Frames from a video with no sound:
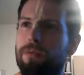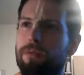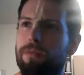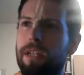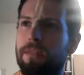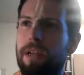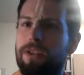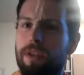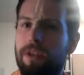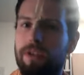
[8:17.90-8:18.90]
but his
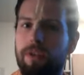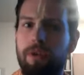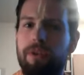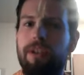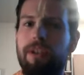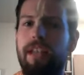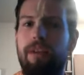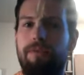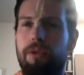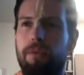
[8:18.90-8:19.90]
Matsya. So Krishna in
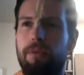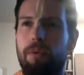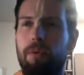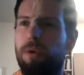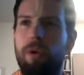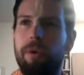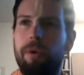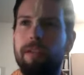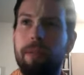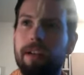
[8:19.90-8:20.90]
that form, who
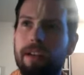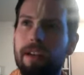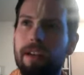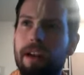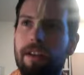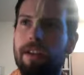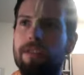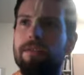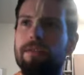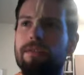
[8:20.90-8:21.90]
is he meditating on
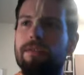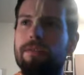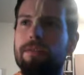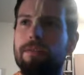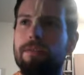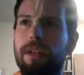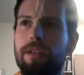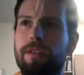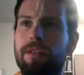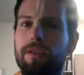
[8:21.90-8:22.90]
then, right?
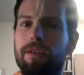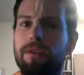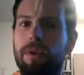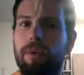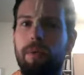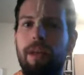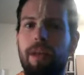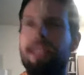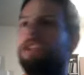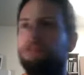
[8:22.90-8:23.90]
So
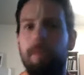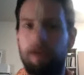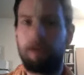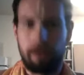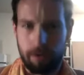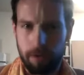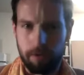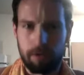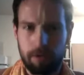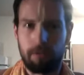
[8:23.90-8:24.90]
while he's swimming around in the
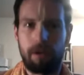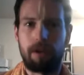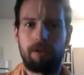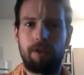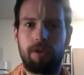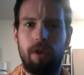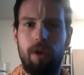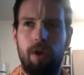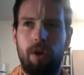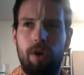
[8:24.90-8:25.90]
universal waters,
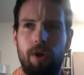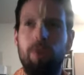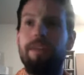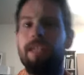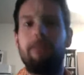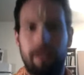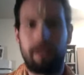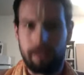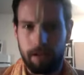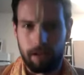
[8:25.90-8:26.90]
who is he
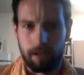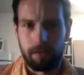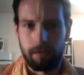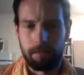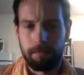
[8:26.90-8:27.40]
meditating on?